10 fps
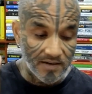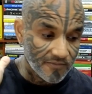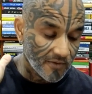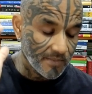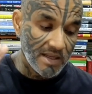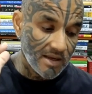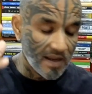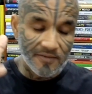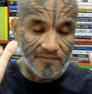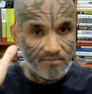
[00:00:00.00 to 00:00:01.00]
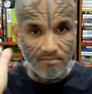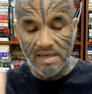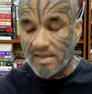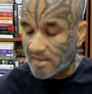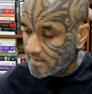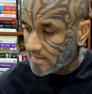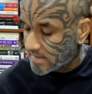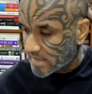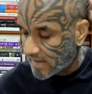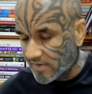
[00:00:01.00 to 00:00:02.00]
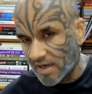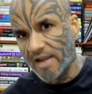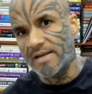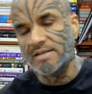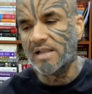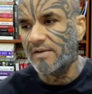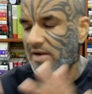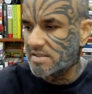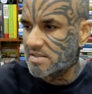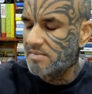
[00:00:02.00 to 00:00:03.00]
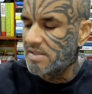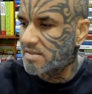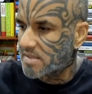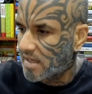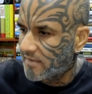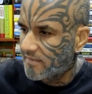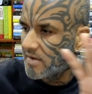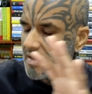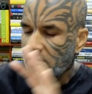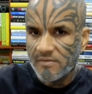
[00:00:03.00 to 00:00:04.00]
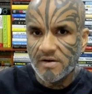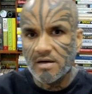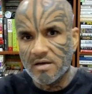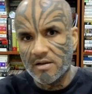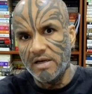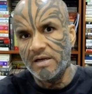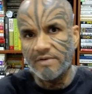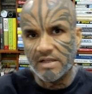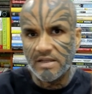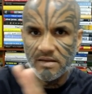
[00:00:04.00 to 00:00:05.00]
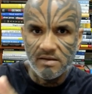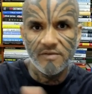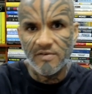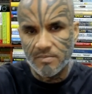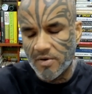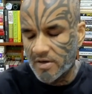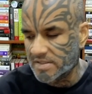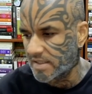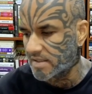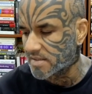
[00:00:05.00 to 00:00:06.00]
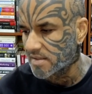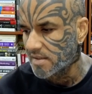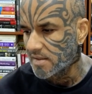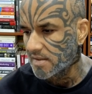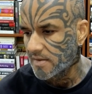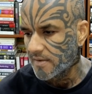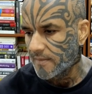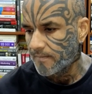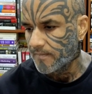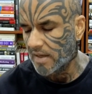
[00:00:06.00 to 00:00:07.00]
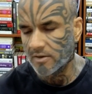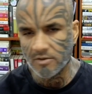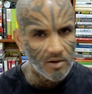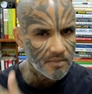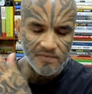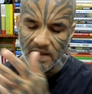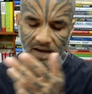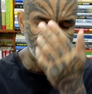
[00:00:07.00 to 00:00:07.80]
for me, I have many other things. I have clients, I have customers, I have work, creativity, different projects and on top of that